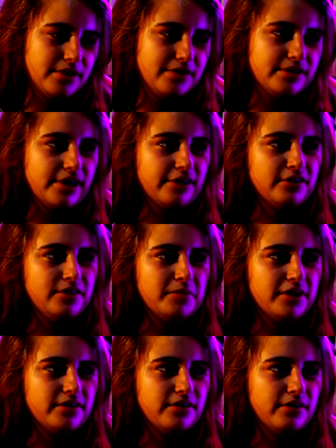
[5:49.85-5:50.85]
entirely
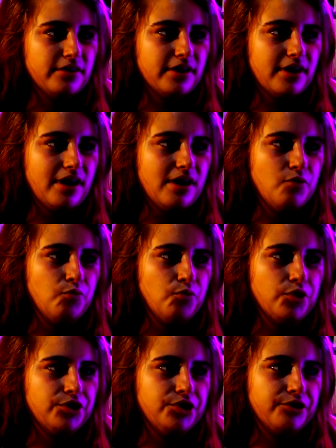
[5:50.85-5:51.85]
dependent on like
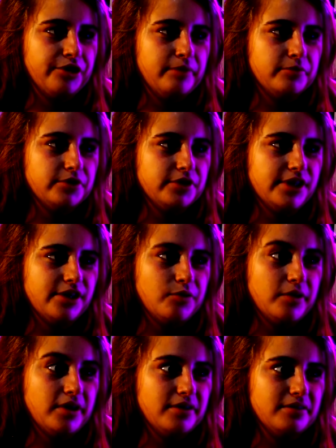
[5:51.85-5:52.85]
what you're able to take
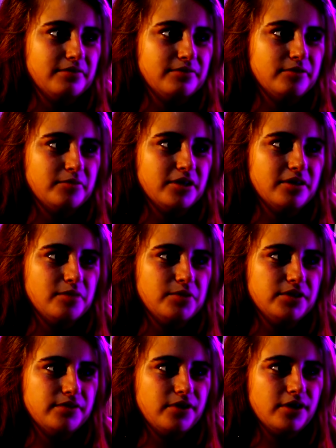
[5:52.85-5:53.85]
away from like the
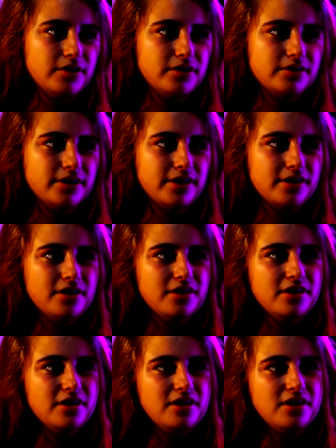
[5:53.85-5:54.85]
piece of art, because like
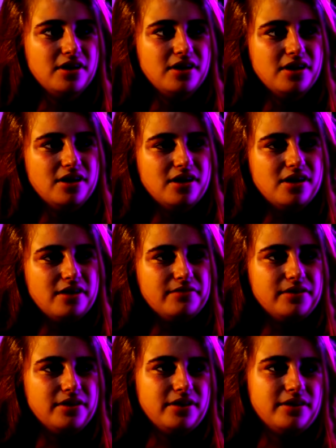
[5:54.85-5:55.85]
I
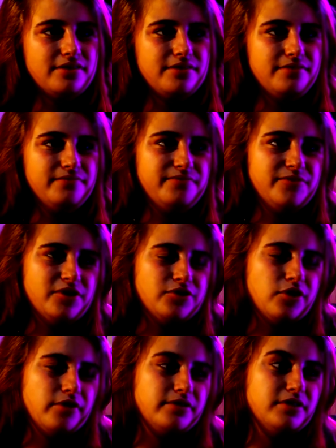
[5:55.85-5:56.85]
feel like there's
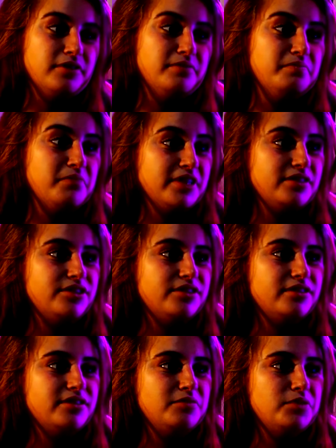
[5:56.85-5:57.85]
often
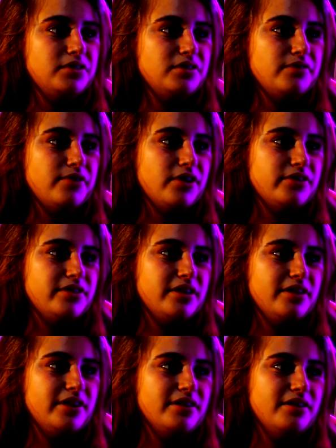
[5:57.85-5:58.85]
messages in pieces of art
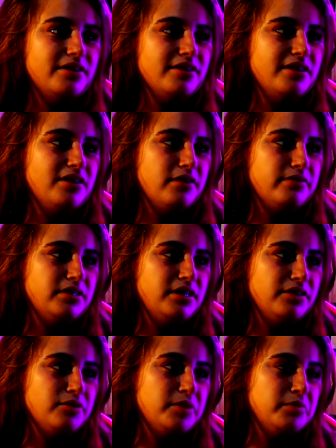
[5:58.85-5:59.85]
that like can often
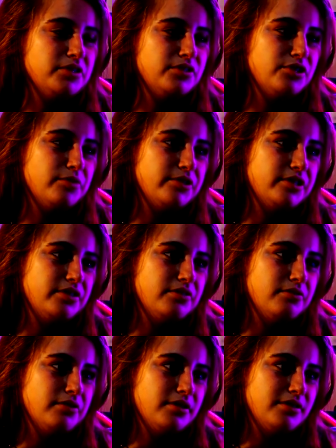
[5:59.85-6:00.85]
either be misinterpreted
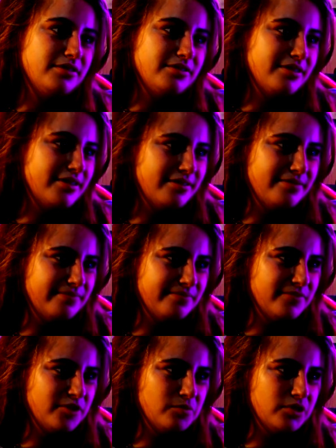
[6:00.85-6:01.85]
or just like
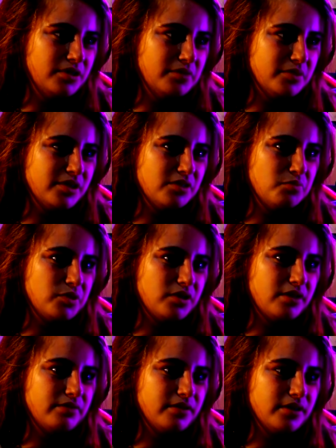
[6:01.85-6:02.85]
completely missed, but
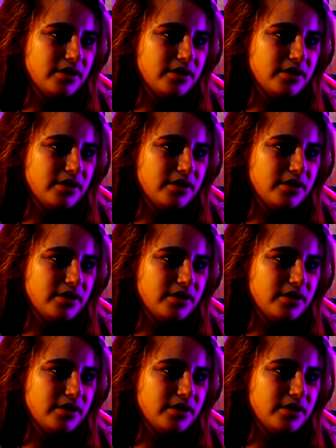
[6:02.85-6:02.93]
I feel